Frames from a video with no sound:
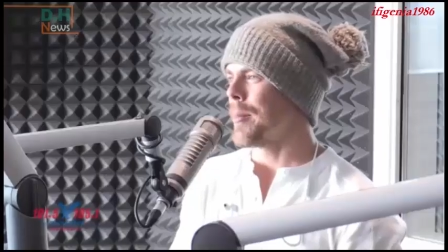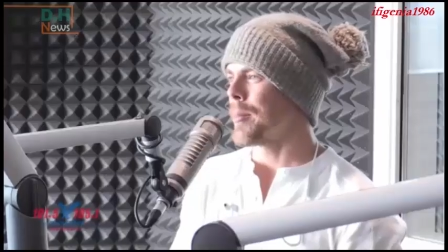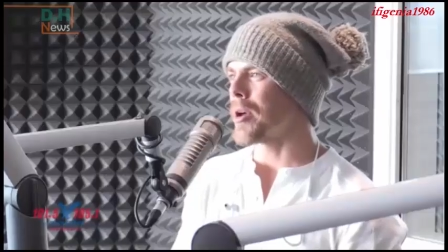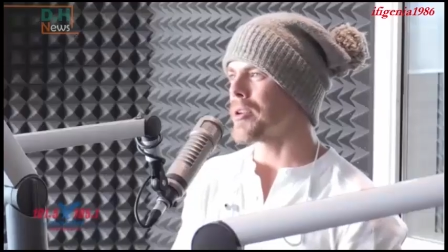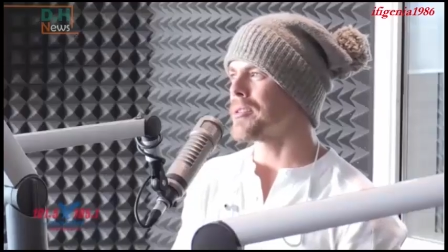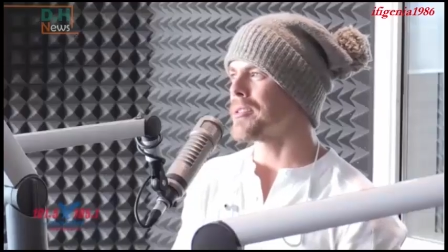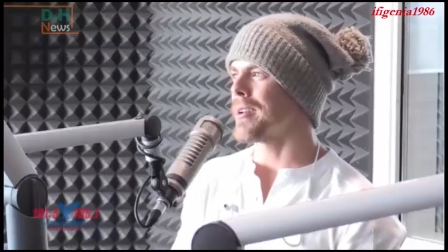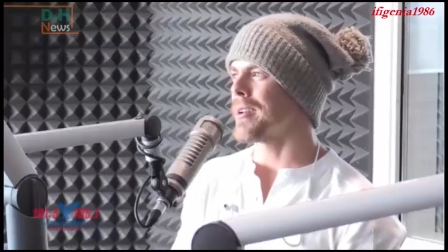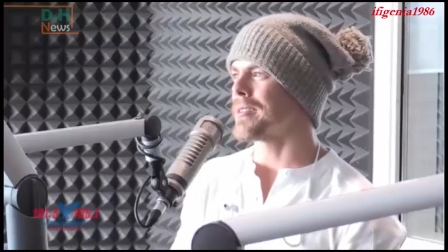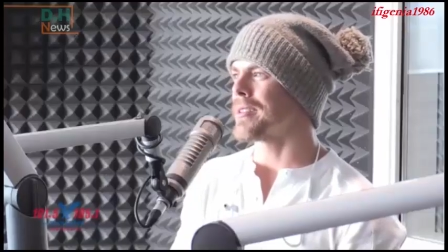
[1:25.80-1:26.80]
but also
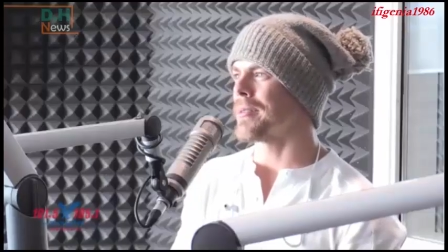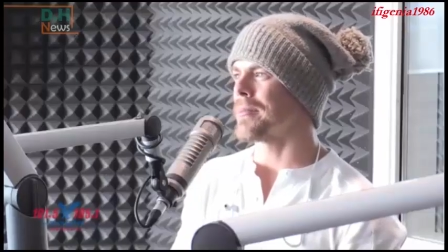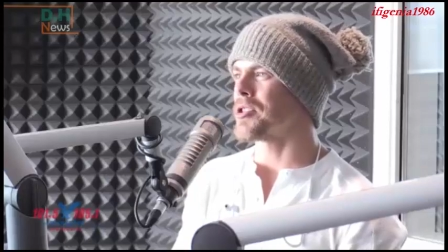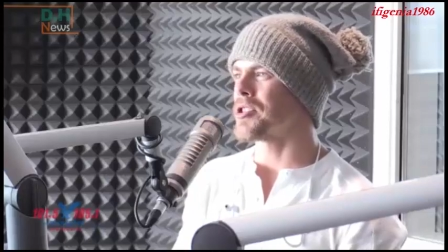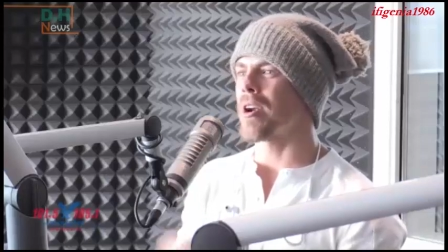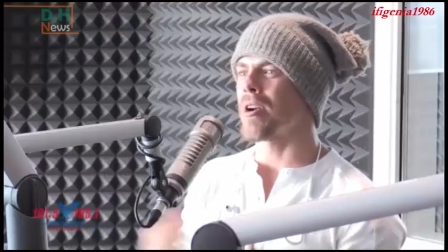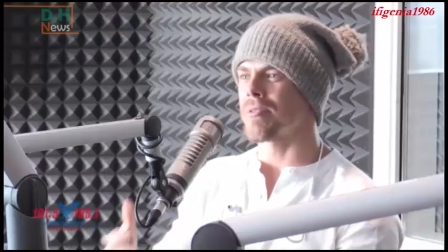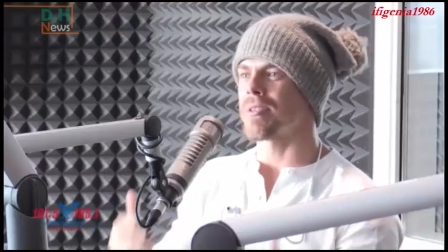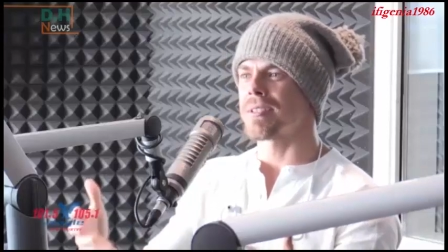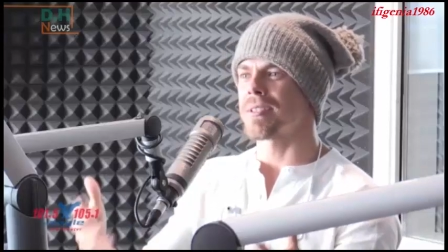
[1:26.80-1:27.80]
to share
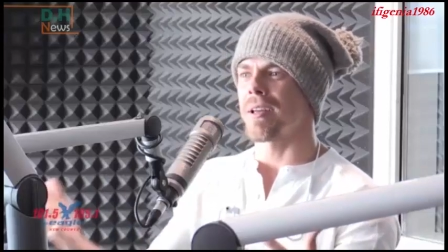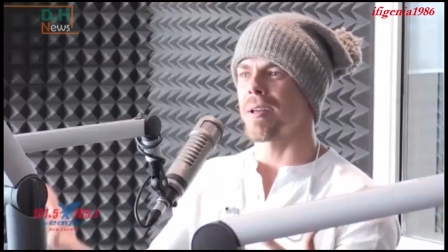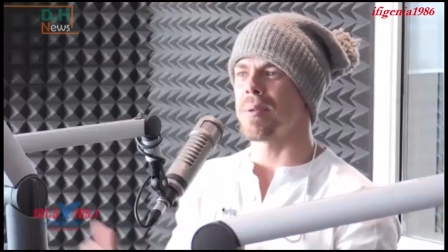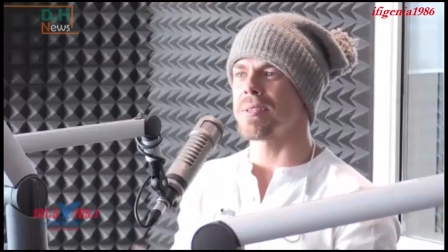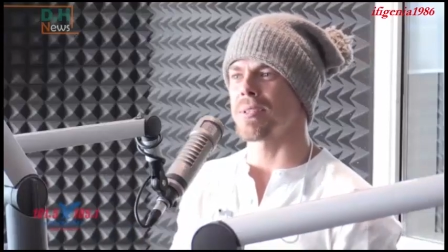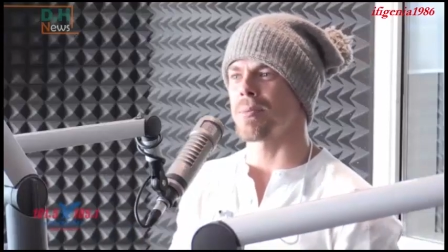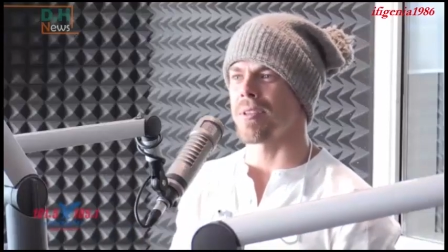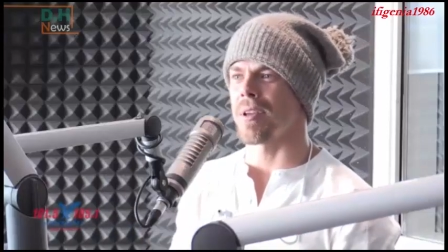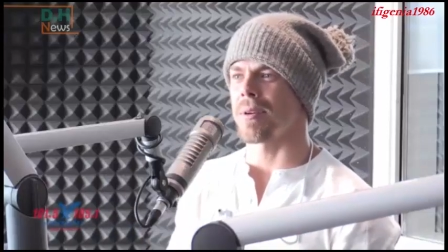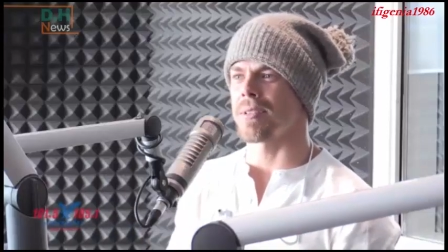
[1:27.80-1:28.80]
this business with
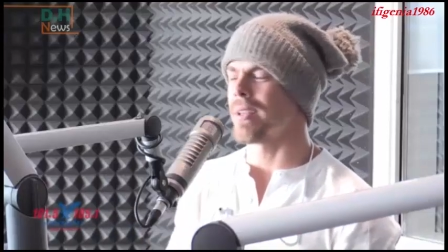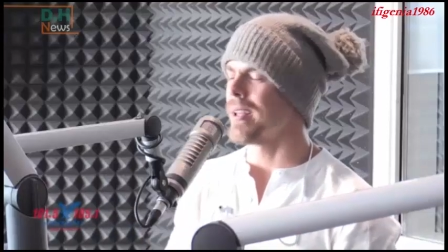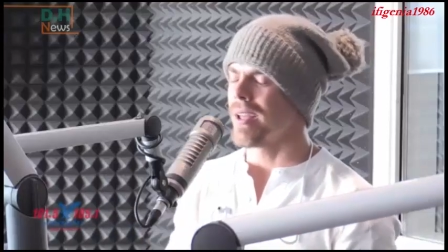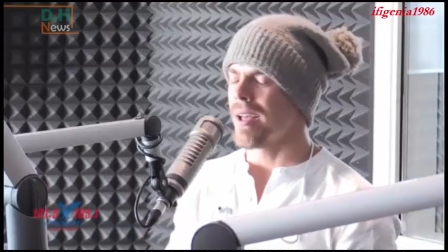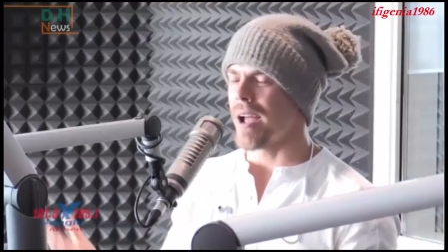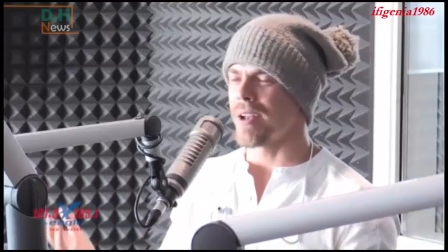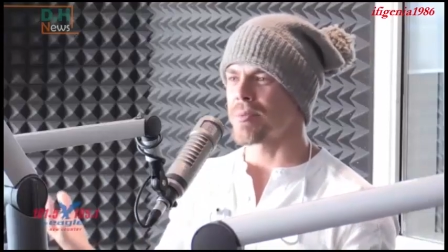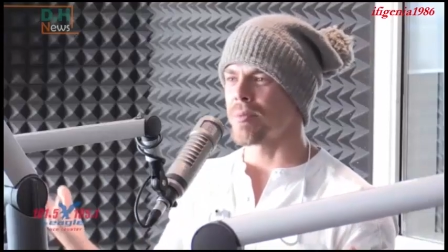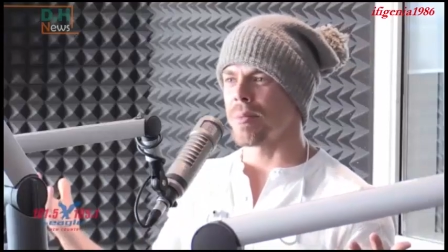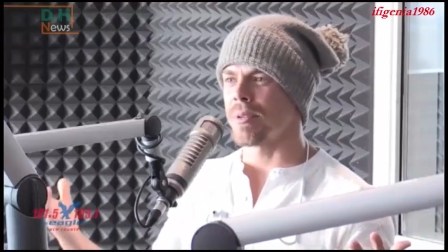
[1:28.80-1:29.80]
them. Cause of course. I
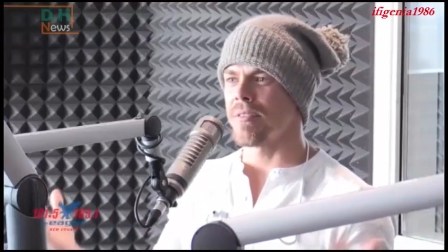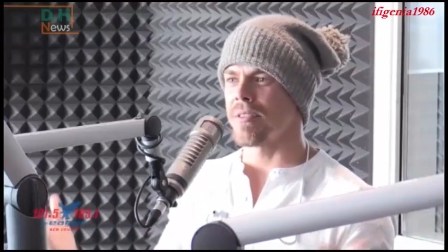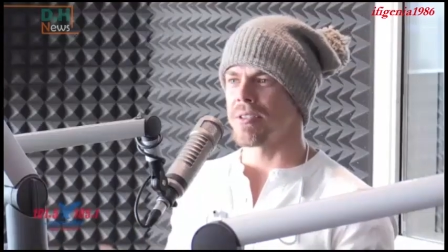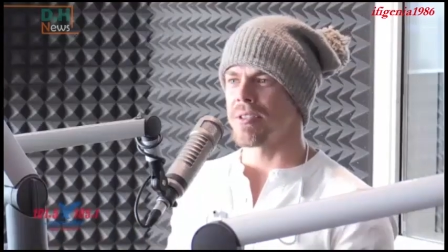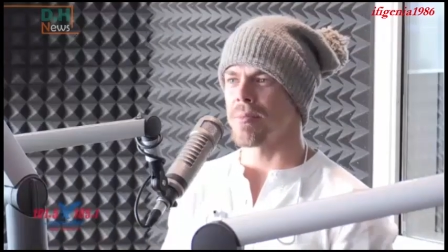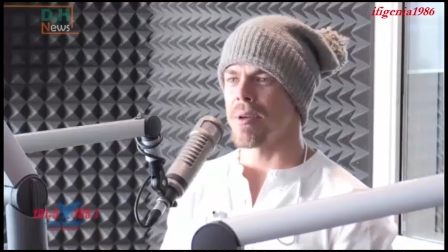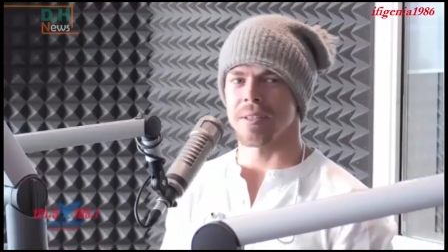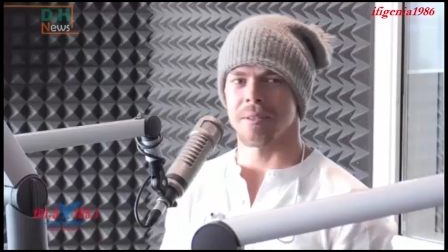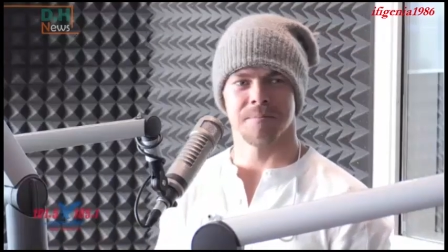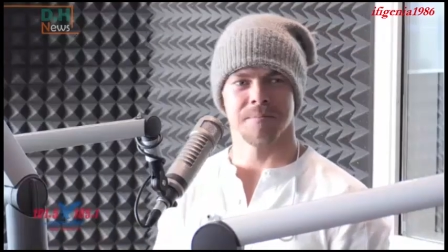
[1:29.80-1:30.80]
just really believe in it. She's
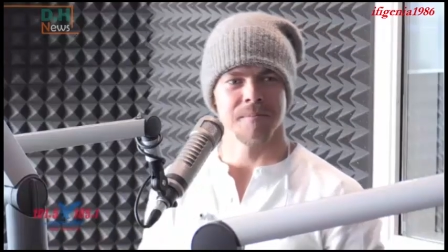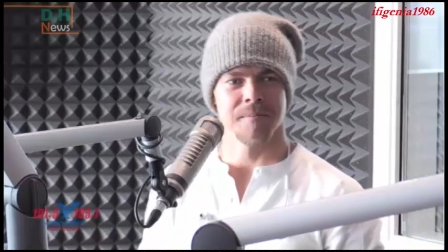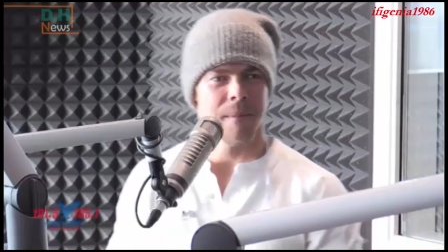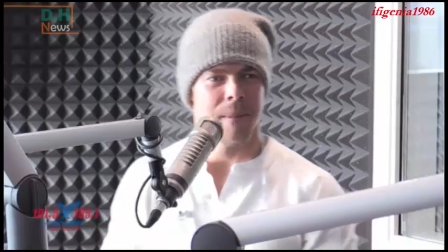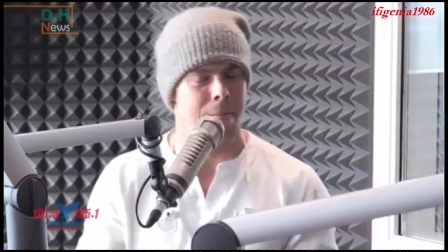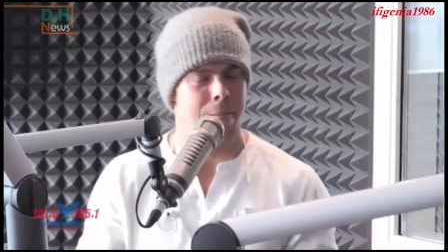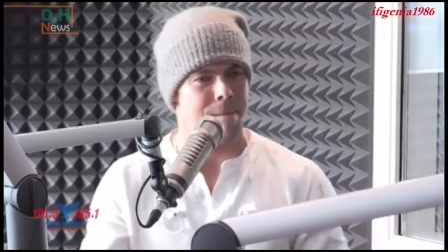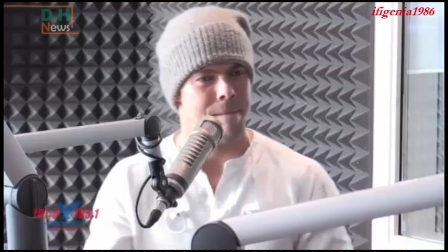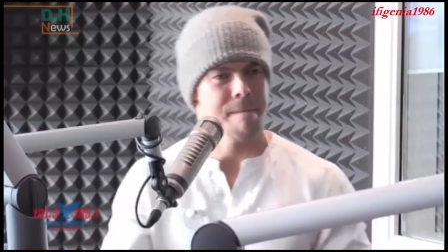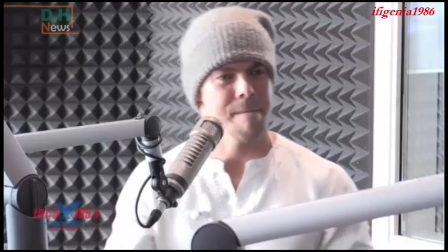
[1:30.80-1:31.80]
amazing. Is this one of those things to